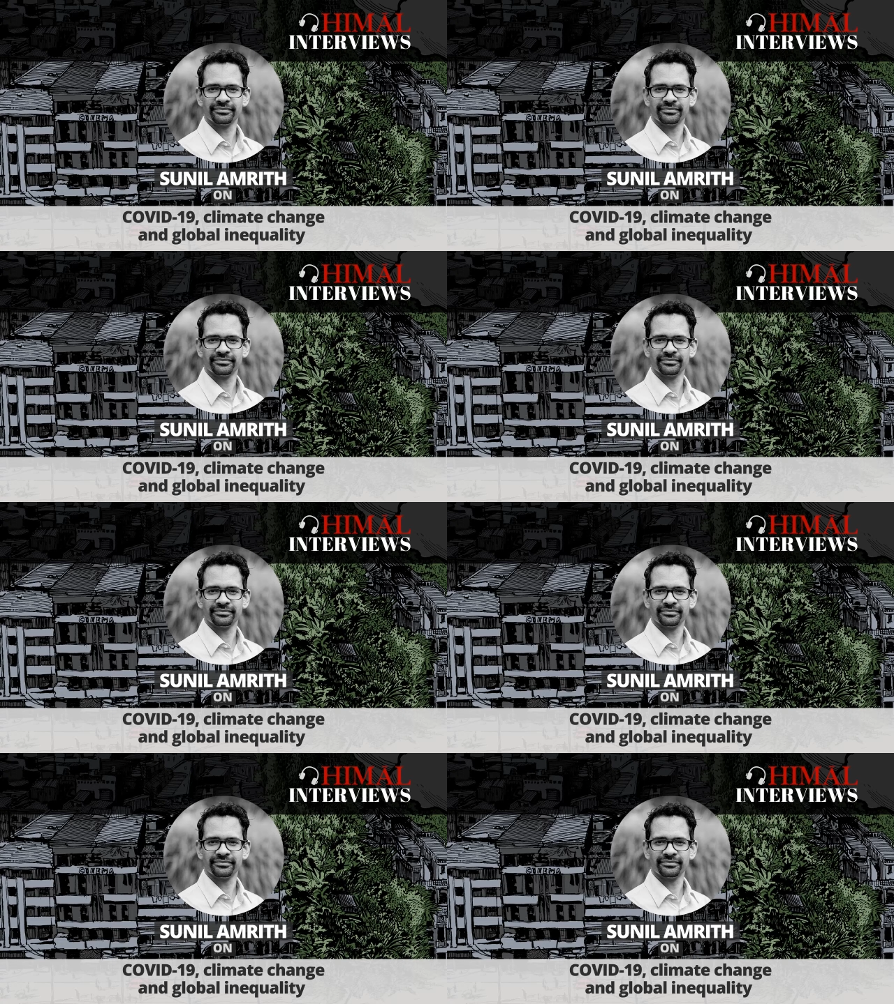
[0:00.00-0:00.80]

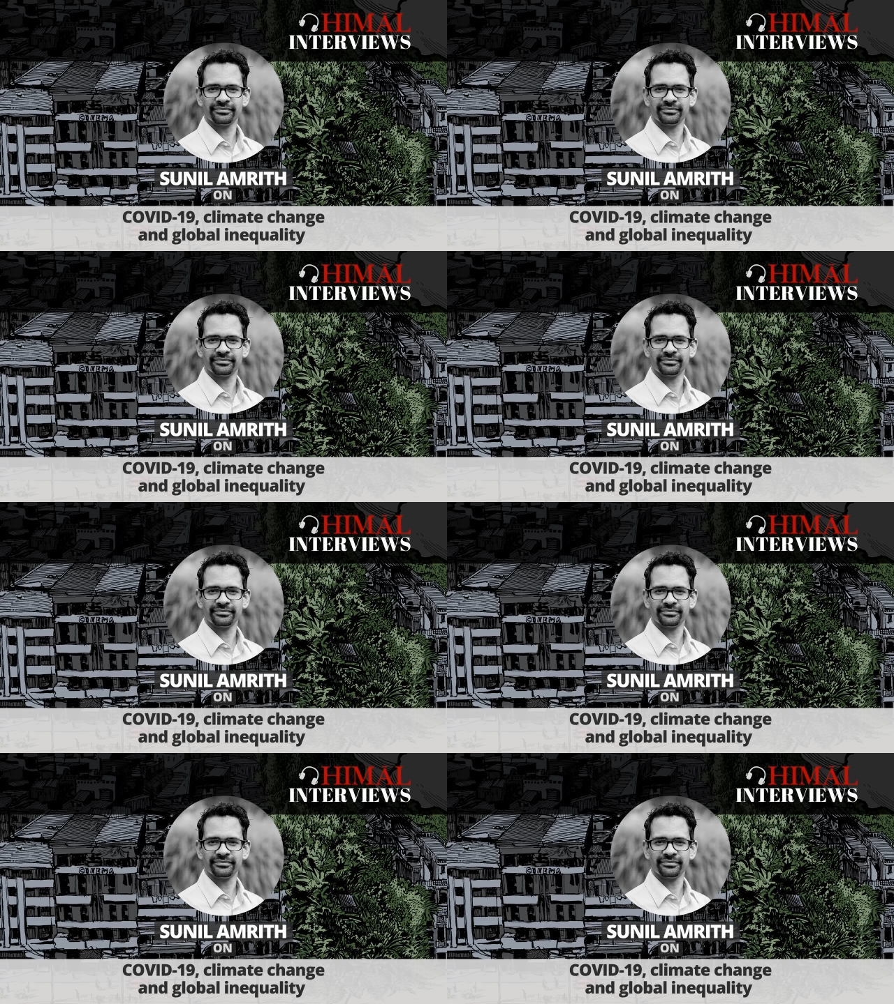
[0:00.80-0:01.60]

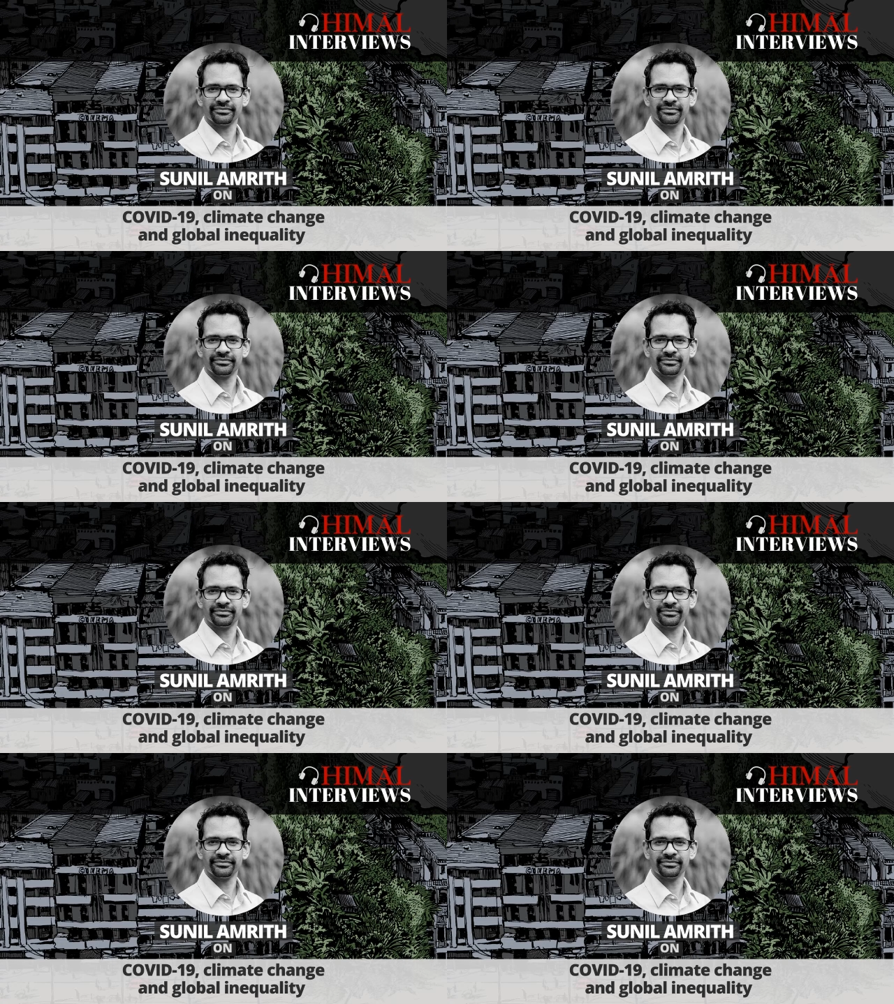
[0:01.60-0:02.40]

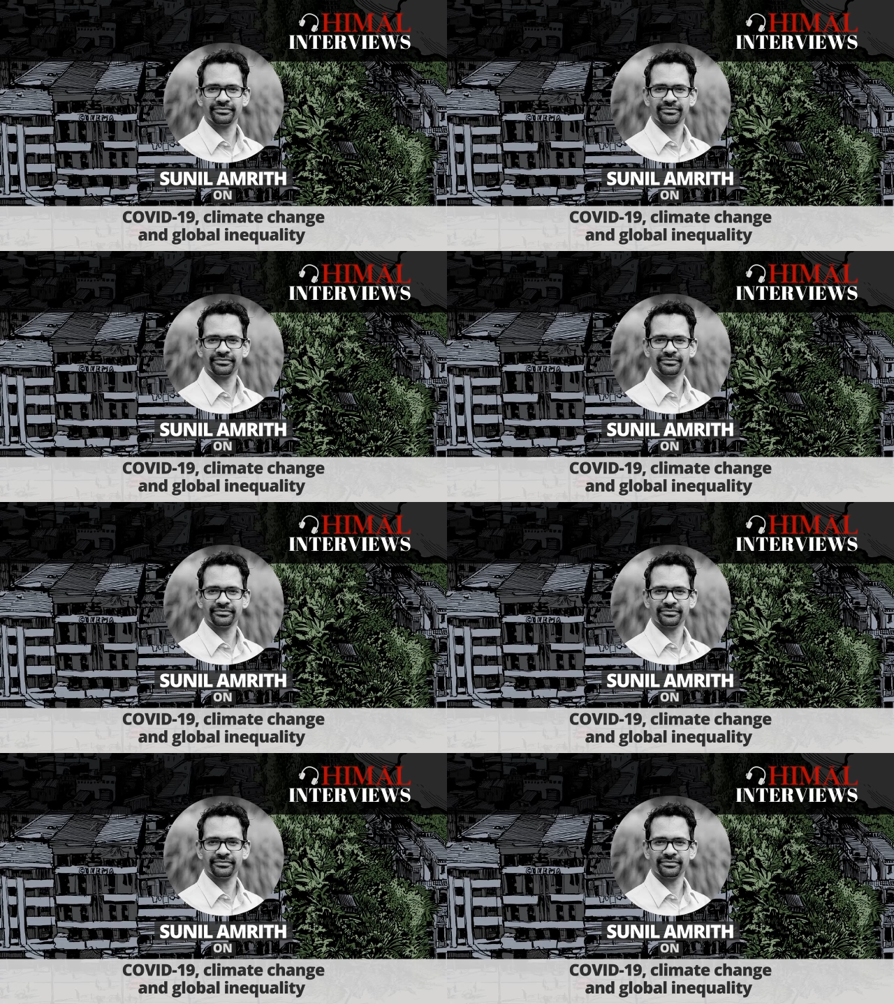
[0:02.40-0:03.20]

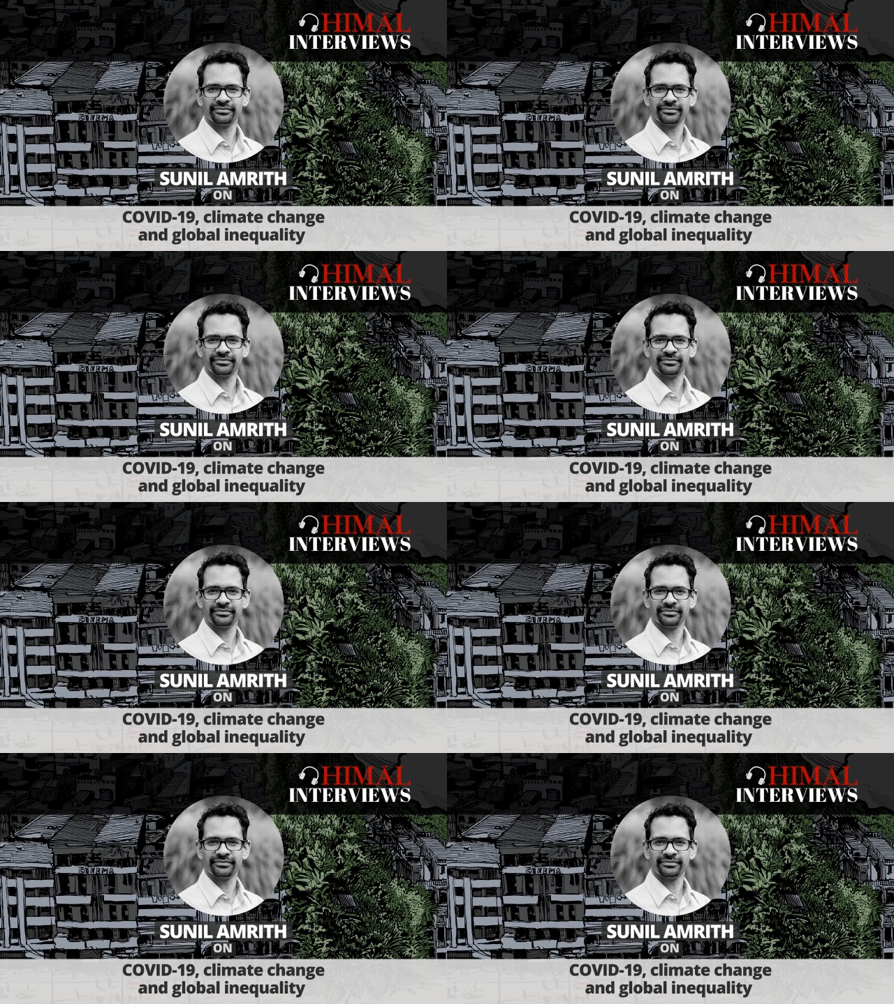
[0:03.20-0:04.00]

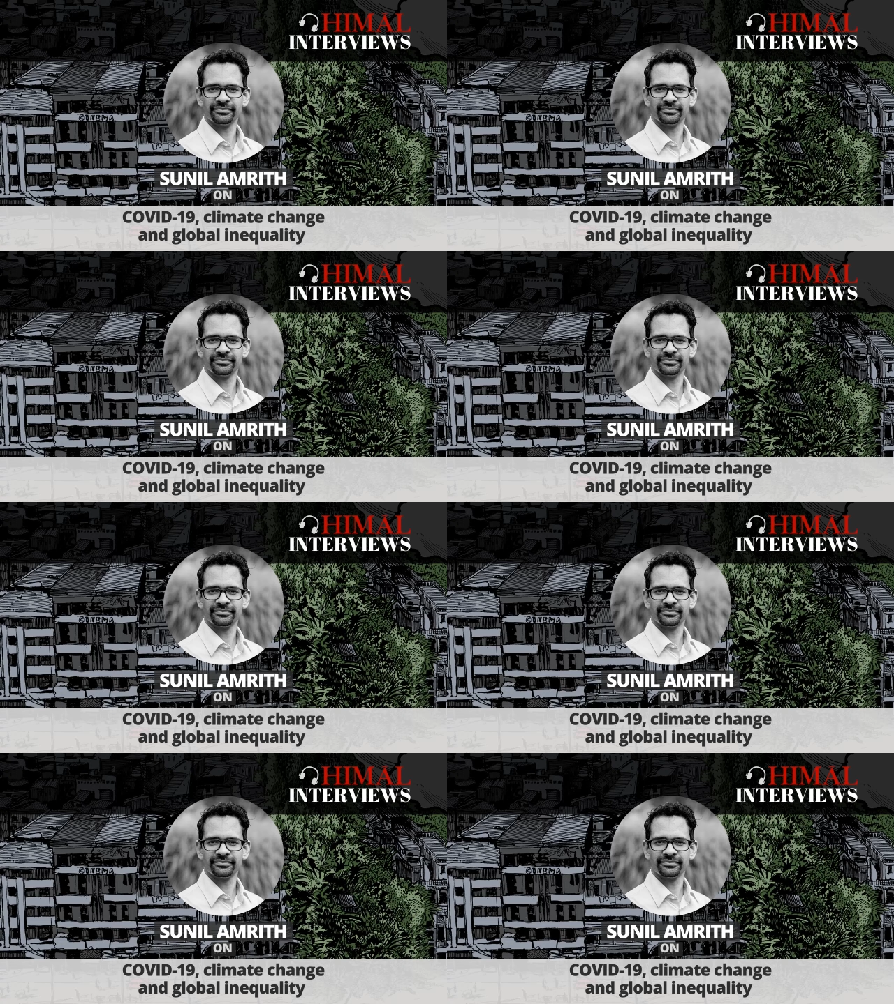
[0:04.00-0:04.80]

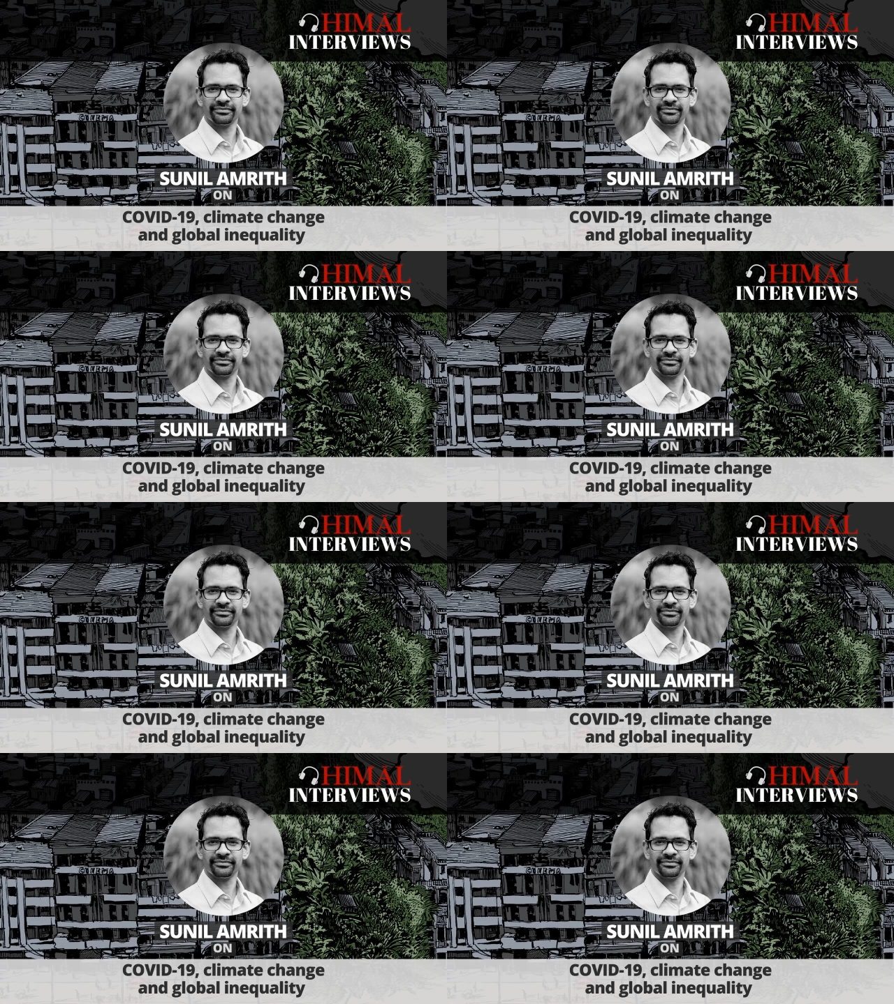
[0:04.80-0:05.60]

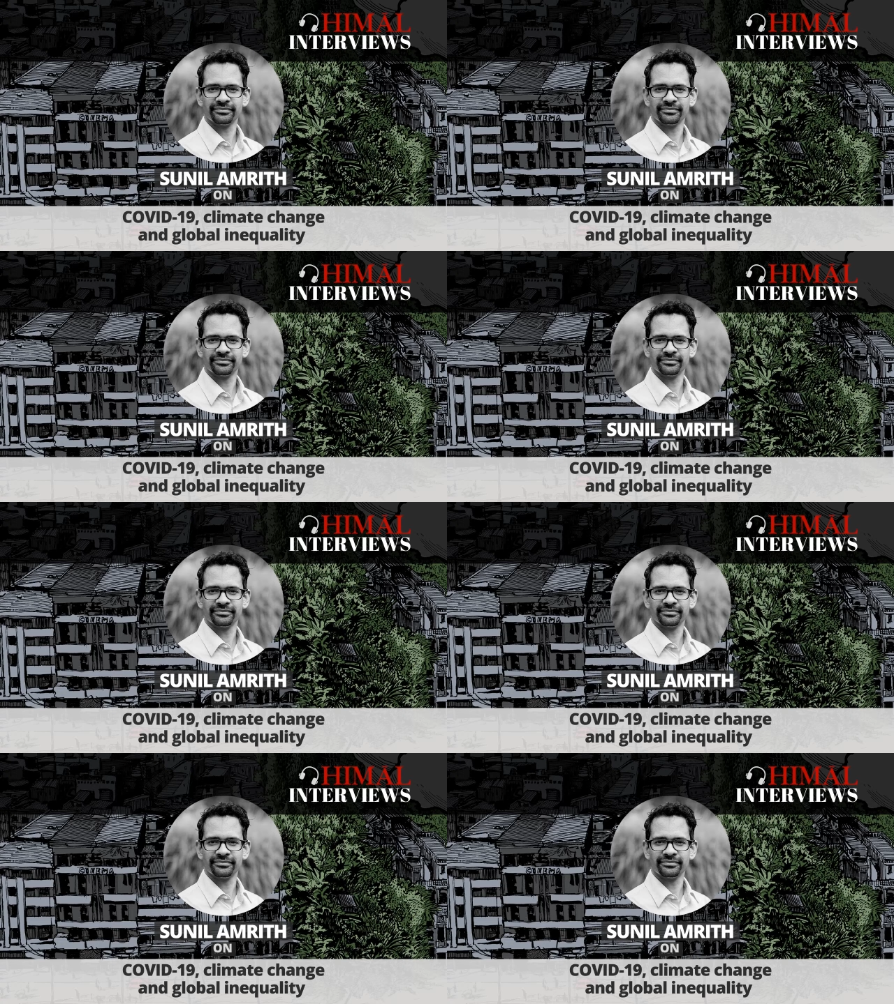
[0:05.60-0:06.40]

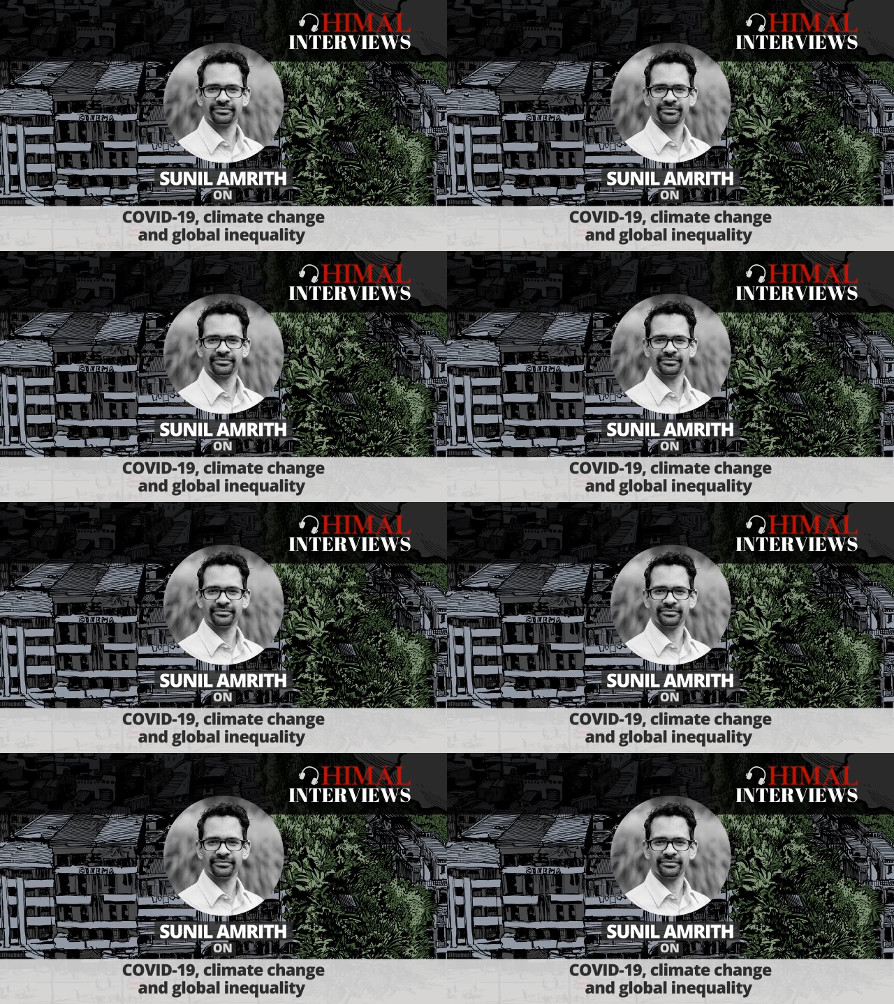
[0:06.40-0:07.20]

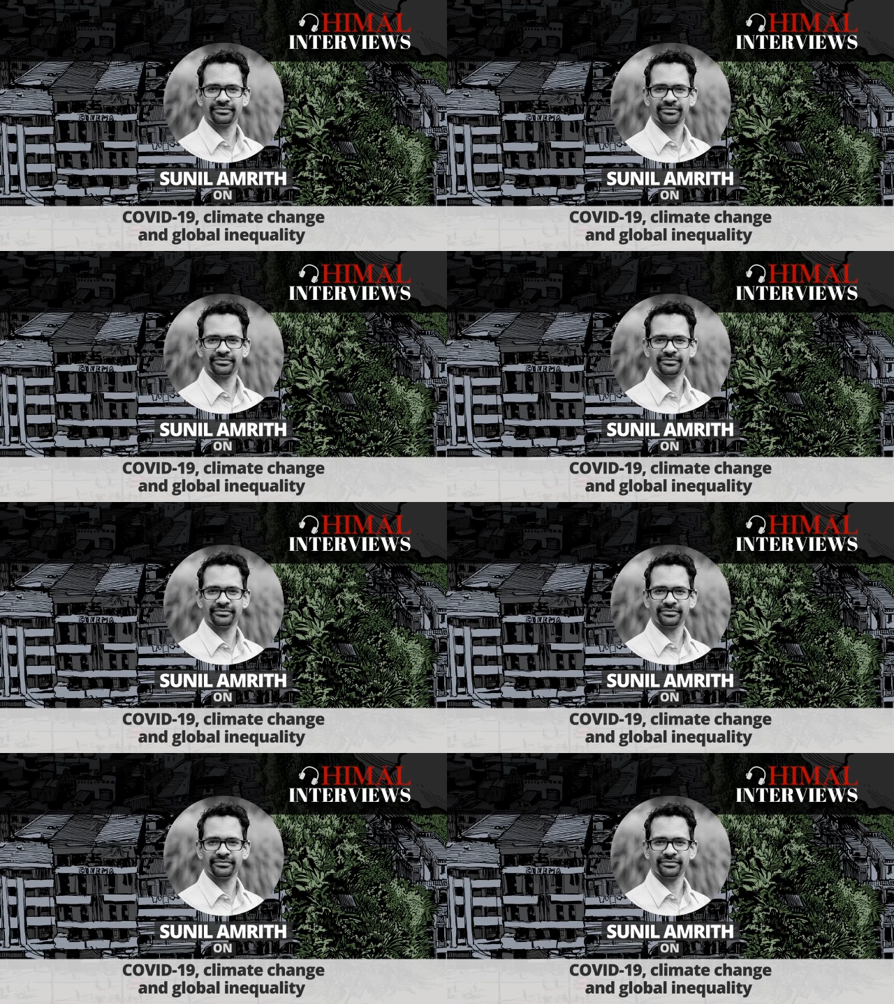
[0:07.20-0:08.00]
[no speech]